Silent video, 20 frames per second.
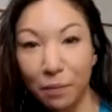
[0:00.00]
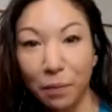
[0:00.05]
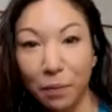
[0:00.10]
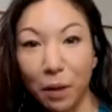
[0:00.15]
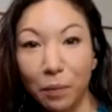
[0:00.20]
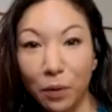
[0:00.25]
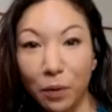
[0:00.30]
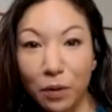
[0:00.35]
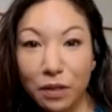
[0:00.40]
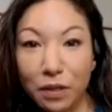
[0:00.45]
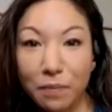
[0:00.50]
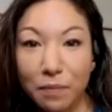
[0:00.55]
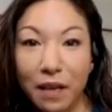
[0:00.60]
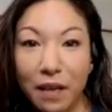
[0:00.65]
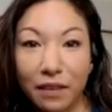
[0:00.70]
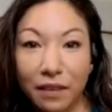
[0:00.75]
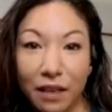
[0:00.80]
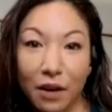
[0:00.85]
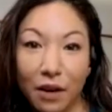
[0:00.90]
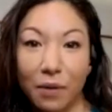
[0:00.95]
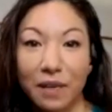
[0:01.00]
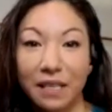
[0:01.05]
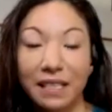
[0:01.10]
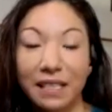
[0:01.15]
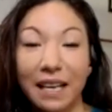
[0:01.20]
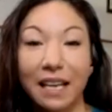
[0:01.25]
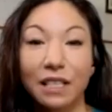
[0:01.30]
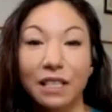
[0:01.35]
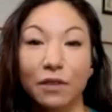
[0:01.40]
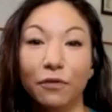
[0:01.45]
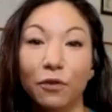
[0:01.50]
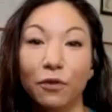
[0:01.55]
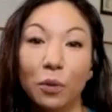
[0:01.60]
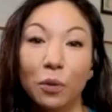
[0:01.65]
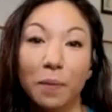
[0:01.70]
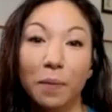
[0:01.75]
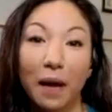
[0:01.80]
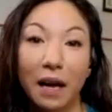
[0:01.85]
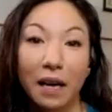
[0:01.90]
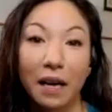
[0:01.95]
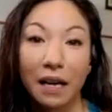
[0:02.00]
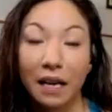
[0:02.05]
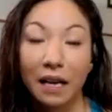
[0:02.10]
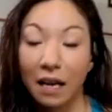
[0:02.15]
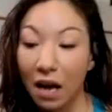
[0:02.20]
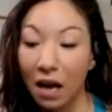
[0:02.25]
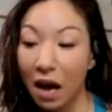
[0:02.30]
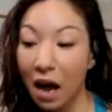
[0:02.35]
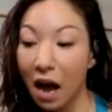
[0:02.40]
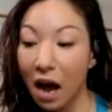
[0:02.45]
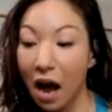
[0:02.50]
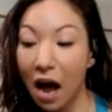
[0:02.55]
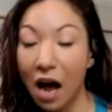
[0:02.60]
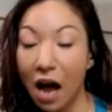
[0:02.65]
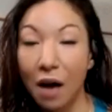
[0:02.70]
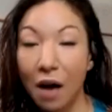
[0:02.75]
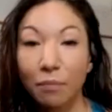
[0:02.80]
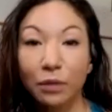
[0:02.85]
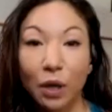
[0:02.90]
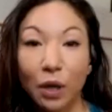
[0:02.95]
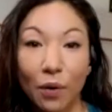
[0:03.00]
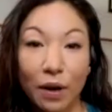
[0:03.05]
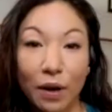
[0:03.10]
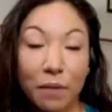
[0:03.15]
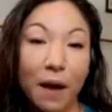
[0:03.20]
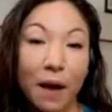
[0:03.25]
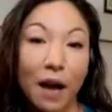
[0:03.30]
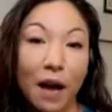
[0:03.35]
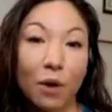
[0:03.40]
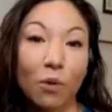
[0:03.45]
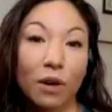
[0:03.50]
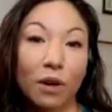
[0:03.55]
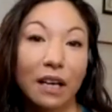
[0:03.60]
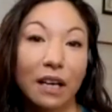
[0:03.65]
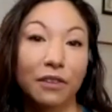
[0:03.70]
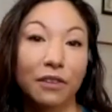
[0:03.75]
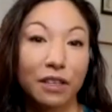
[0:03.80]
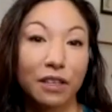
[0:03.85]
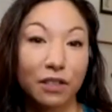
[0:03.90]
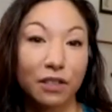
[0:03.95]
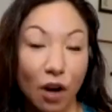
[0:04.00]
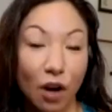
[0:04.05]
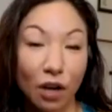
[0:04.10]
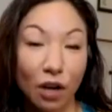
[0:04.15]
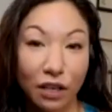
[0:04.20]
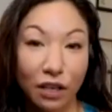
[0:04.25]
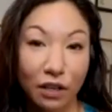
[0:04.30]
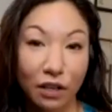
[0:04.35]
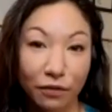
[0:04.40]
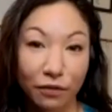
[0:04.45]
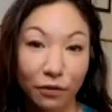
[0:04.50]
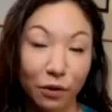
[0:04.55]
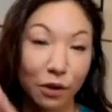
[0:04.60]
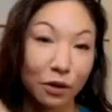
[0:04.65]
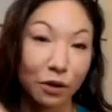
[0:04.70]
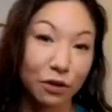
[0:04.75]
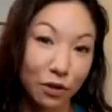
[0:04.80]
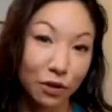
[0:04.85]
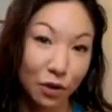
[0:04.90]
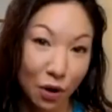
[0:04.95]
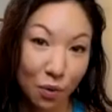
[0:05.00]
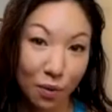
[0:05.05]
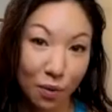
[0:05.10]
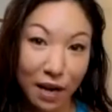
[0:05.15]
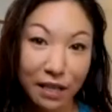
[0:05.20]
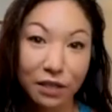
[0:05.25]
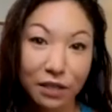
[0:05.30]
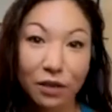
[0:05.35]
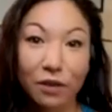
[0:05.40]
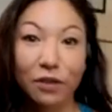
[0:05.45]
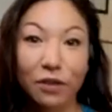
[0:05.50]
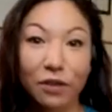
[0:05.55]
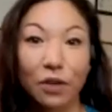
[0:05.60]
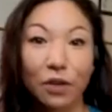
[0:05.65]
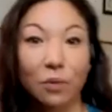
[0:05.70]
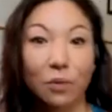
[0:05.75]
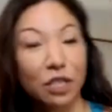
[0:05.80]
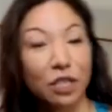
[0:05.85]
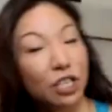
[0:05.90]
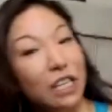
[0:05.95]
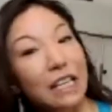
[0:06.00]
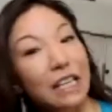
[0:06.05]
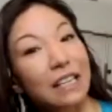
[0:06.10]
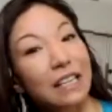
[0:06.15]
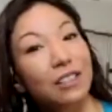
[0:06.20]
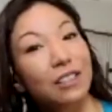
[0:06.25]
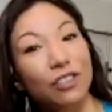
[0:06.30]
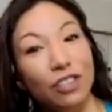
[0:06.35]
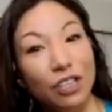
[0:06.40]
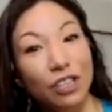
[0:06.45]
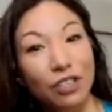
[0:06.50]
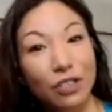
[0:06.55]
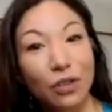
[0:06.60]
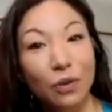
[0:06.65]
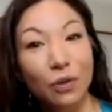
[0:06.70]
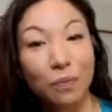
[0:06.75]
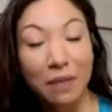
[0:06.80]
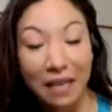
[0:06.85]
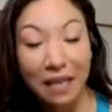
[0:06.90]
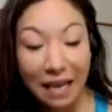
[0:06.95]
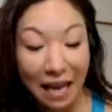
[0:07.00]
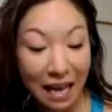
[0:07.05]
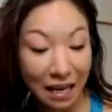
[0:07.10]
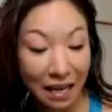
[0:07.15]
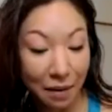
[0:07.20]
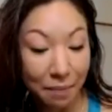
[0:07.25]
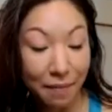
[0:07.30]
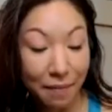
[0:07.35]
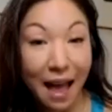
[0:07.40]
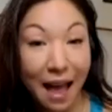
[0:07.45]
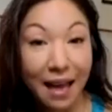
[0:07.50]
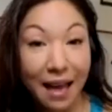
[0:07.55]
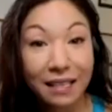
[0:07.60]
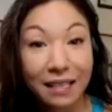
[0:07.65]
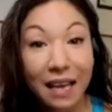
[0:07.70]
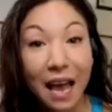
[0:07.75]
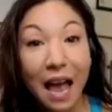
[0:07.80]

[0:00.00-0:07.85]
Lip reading: Barboza method, I always say, is a full body, low impact workout that's all down the floor. There's no weights, there's no machines. It's just you, me, and a mat.